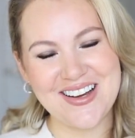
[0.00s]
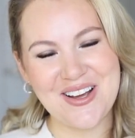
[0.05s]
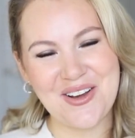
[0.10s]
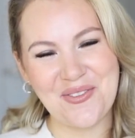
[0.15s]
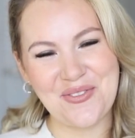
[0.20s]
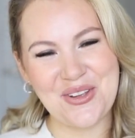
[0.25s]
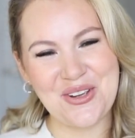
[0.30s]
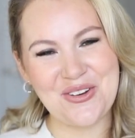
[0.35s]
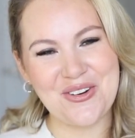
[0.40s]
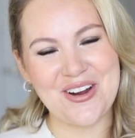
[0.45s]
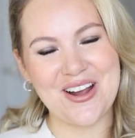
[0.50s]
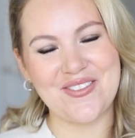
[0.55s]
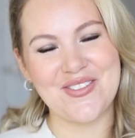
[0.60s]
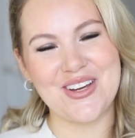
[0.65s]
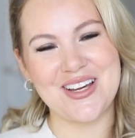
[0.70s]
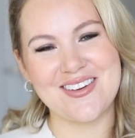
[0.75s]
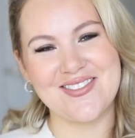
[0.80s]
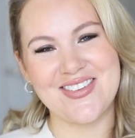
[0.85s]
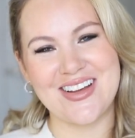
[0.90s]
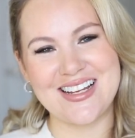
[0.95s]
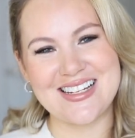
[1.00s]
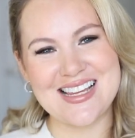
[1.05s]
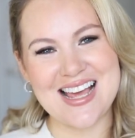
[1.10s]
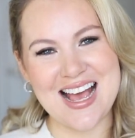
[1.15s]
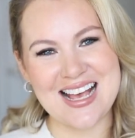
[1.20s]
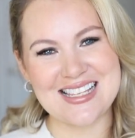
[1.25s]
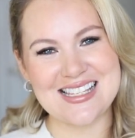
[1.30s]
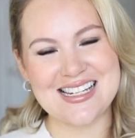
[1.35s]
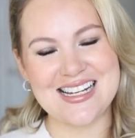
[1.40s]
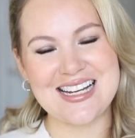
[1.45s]
I hope that you're having a
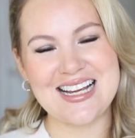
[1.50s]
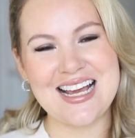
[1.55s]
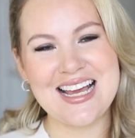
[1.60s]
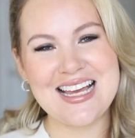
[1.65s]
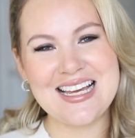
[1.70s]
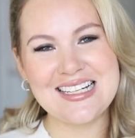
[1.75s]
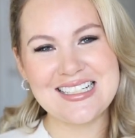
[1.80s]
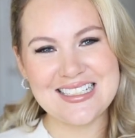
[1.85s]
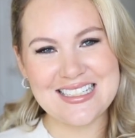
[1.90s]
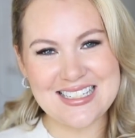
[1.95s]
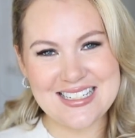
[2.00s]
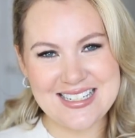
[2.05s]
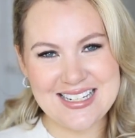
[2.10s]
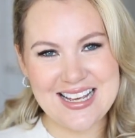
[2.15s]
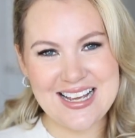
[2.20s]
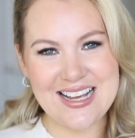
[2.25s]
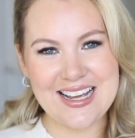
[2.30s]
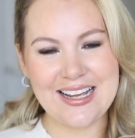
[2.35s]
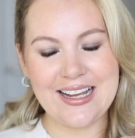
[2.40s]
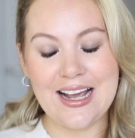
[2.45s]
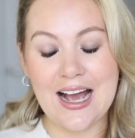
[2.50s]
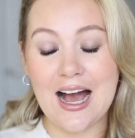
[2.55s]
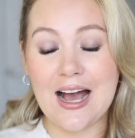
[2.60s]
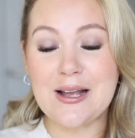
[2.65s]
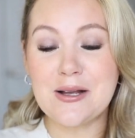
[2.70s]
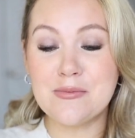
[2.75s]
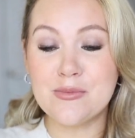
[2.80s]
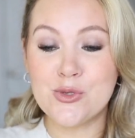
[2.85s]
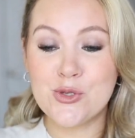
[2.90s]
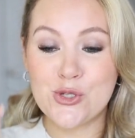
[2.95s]
fantastic day. I
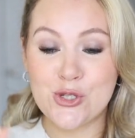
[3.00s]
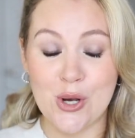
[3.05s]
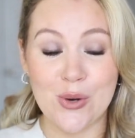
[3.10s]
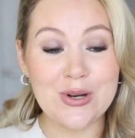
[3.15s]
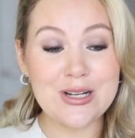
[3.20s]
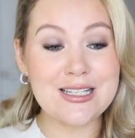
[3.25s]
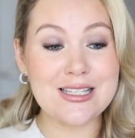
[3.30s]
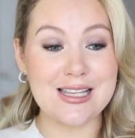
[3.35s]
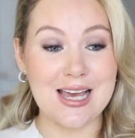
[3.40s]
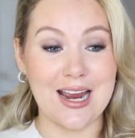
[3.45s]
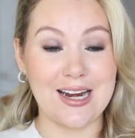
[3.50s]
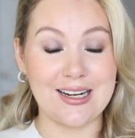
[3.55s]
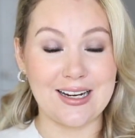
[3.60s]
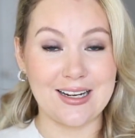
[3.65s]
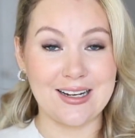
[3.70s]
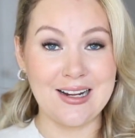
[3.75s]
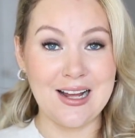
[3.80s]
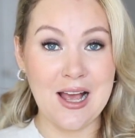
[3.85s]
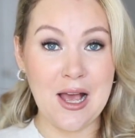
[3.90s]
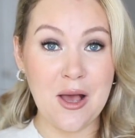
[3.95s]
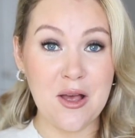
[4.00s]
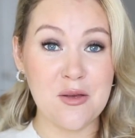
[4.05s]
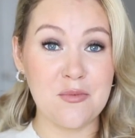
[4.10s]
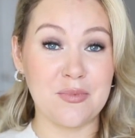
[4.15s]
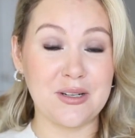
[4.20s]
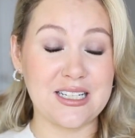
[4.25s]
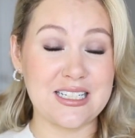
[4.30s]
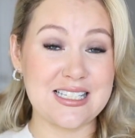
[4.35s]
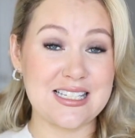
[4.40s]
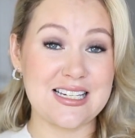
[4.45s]
am so excited
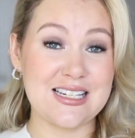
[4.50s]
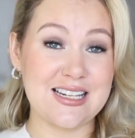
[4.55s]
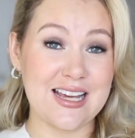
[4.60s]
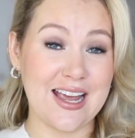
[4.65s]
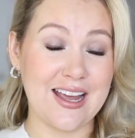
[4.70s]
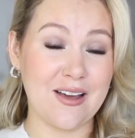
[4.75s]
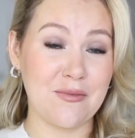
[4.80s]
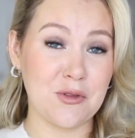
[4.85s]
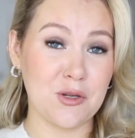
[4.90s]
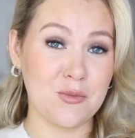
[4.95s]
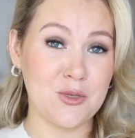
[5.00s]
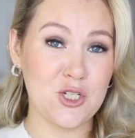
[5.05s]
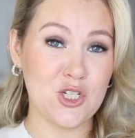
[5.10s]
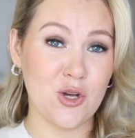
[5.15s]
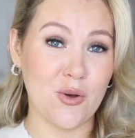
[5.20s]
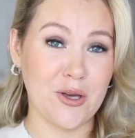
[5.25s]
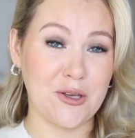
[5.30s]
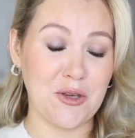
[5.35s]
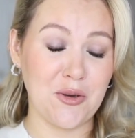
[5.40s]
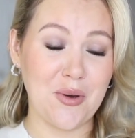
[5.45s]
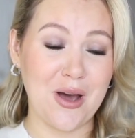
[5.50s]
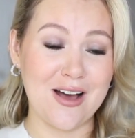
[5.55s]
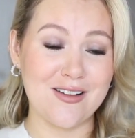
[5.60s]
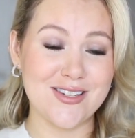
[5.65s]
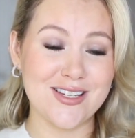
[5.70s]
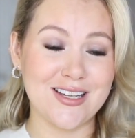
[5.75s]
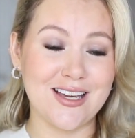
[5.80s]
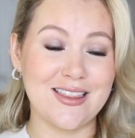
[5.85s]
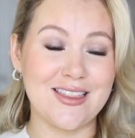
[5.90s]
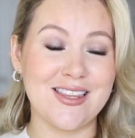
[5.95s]
because today I'm gonna be showing you how
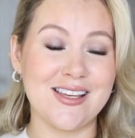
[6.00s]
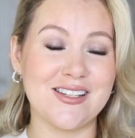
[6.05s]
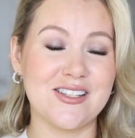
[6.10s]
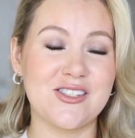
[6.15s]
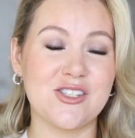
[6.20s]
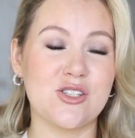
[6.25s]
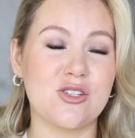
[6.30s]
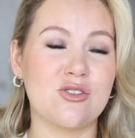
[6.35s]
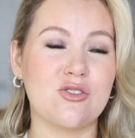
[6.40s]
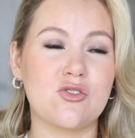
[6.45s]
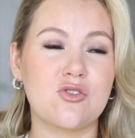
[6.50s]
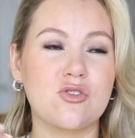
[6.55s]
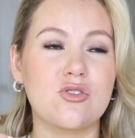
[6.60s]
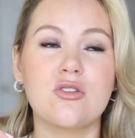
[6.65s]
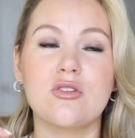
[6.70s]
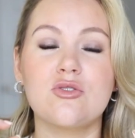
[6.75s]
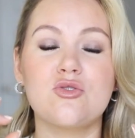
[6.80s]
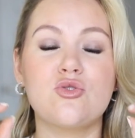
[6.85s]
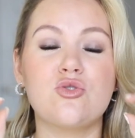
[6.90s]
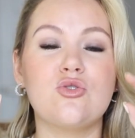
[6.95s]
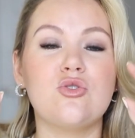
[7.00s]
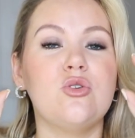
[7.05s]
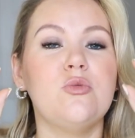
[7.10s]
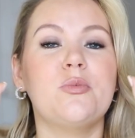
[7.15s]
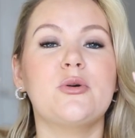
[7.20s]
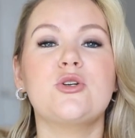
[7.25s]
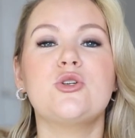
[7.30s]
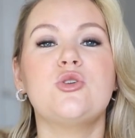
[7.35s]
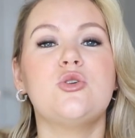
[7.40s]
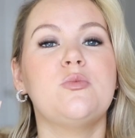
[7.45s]
to get this
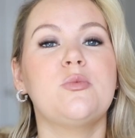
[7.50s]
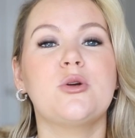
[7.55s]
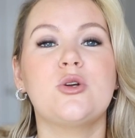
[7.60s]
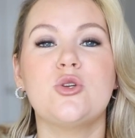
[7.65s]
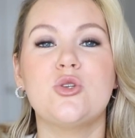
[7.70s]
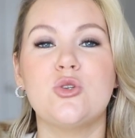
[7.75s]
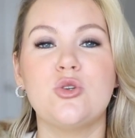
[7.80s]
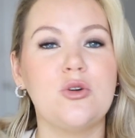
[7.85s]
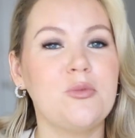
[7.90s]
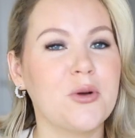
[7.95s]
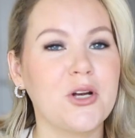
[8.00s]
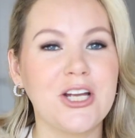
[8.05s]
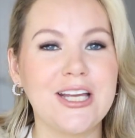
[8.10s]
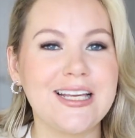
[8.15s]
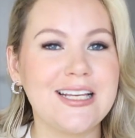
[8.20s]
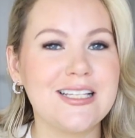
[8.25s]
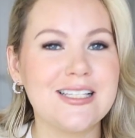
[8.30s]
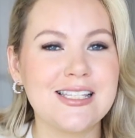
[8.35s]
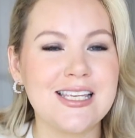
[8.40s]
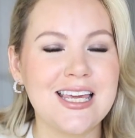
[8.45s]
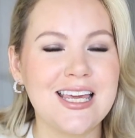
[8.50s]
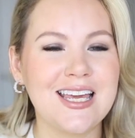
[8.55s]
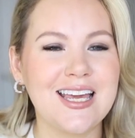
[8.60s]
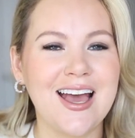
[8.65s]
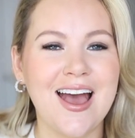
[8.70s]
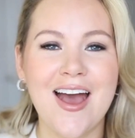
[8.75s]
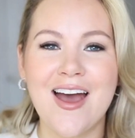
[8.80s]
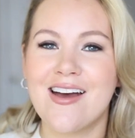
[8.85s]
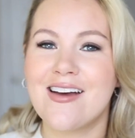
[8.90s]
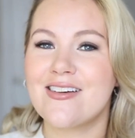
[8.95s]
super, super, super
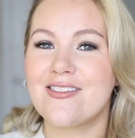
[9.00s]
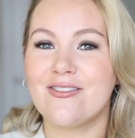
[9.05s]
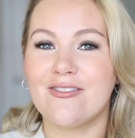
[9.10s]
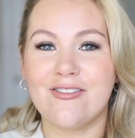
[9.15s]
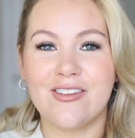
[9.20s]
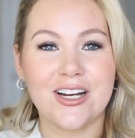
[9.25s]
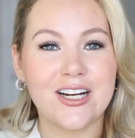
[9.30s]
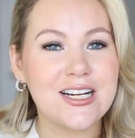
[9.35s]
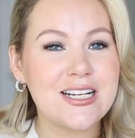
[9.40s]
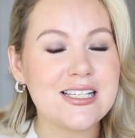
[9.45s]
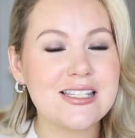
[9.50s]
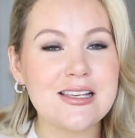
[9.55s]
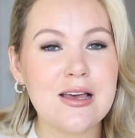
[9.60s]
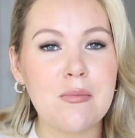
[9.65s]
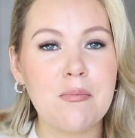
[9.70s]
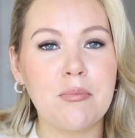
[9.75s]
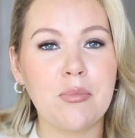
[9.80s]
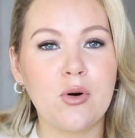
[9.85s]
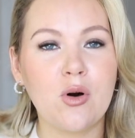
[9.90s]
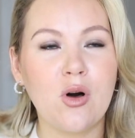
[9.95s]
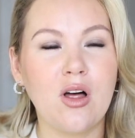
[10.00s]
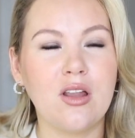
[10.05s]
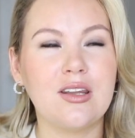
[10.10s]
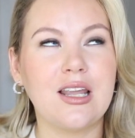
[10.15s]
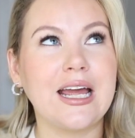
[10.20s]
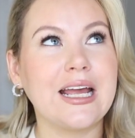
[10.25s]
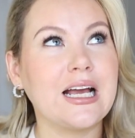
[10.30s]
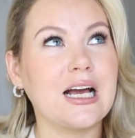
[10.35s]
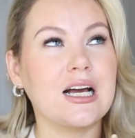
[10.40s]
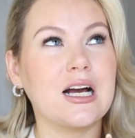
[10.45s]
easy, very simple,
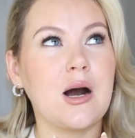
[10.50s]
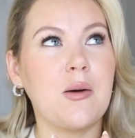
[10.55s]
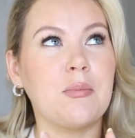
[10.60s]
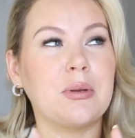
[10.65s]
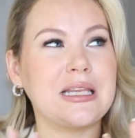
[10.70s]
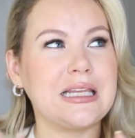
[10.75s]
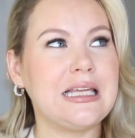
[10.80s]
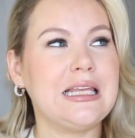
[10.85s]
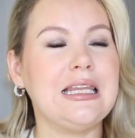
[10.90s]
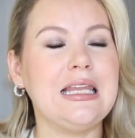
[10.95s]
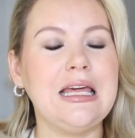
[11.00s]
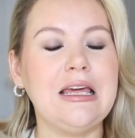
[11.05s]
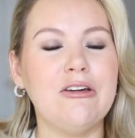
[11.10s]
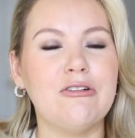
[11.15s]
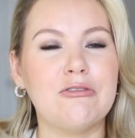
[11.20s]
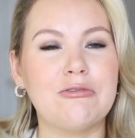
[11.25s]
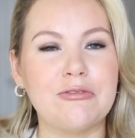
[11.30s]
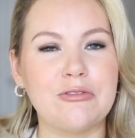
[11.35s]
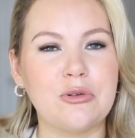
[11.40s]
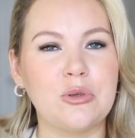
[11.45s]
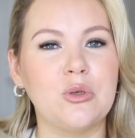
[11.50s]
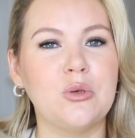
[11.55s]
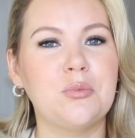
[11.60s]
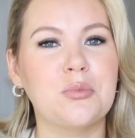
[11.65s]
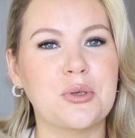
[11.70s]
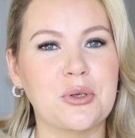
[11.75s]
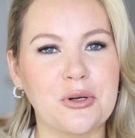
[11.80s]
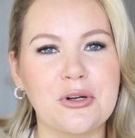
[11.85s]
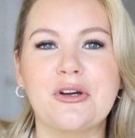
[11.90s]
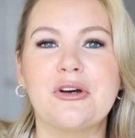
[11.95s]
like completely
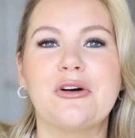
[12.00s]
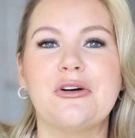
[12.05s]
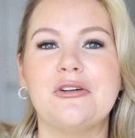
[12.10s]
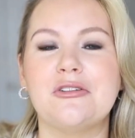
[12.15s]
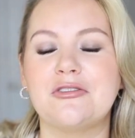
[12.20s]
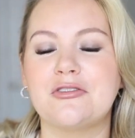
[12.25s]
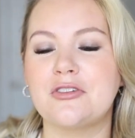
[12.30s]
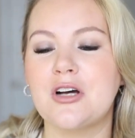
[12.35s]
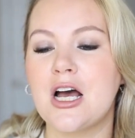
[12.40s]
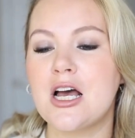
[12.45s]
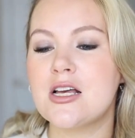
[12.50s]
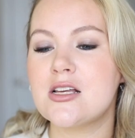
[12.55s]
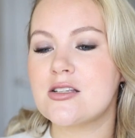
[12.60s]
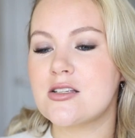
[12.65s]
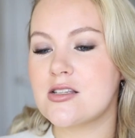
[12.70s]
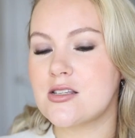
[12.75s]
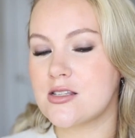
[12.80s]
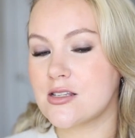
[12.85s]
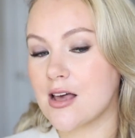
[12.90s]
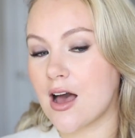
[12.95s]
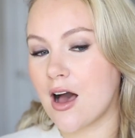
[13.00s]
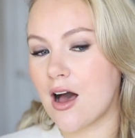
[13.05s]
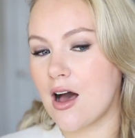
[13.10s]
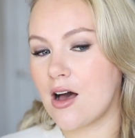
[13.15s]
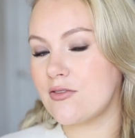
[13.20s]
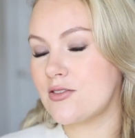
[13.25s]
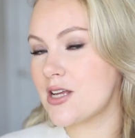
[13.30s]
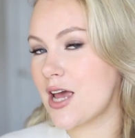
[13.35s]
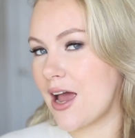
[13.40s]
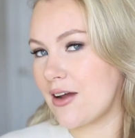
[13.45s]
foolproof,
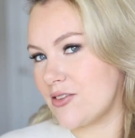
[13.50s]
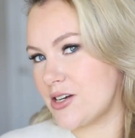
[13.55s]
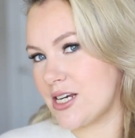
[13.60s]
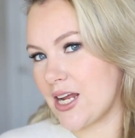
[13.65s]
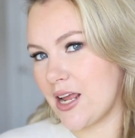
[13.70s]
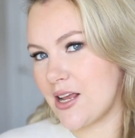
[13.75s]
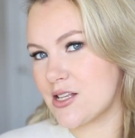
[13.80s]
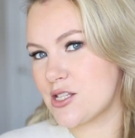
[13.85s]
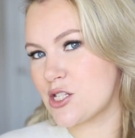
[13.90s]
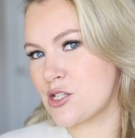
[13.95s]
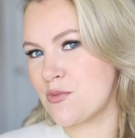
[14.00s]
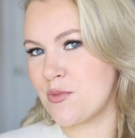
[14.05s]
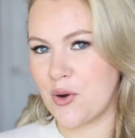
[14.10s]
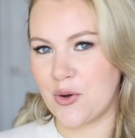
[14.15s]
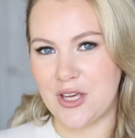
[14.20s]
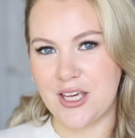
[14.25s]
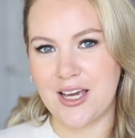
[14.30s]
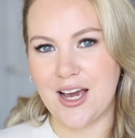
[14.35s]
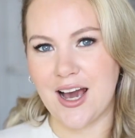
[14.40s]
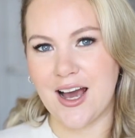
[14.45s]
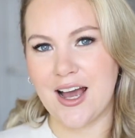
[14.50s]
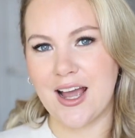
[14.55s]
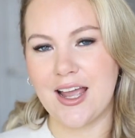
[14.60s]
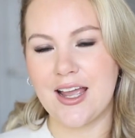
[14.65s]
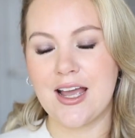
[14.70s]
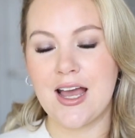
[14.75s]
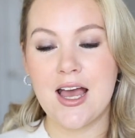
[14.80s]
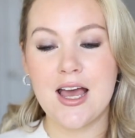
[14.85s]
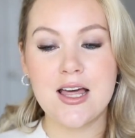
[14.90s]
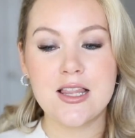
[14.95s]
soft, everyday smoky
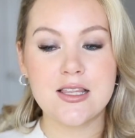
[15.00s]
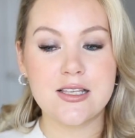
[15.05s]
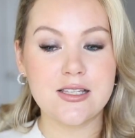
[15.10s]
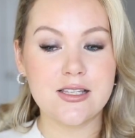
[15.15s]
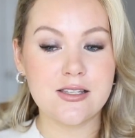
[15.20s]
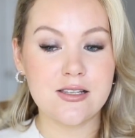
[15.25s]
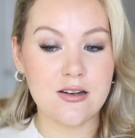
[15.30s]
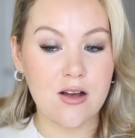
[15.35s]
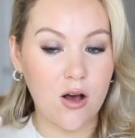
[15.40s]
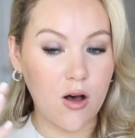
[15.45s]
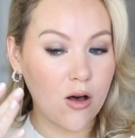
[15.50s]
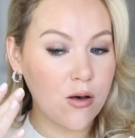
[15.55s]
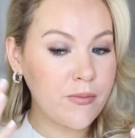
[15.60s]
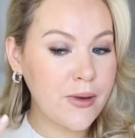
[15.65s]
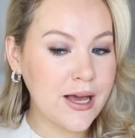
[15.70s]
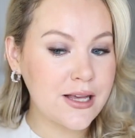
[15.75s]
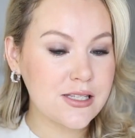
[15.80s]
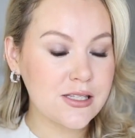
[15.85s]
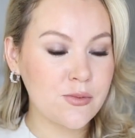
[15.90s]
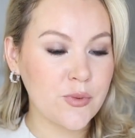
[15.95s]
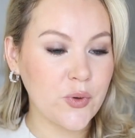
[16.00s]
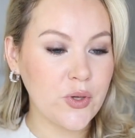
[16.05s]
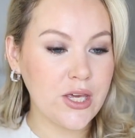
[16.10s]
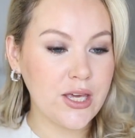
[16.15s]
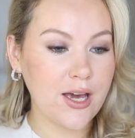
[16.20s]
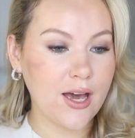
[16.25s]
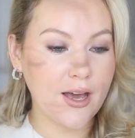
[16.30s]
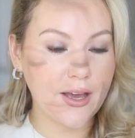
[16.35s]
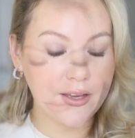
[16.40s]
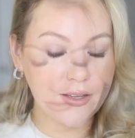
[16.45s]
eye. This is an all matte
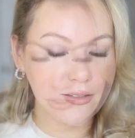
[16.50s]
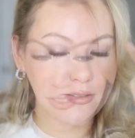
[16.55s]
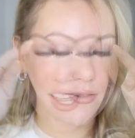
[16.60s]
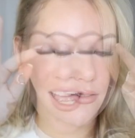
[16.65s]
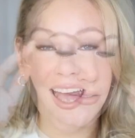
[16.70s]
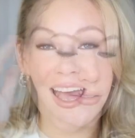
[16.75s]
smoky eye.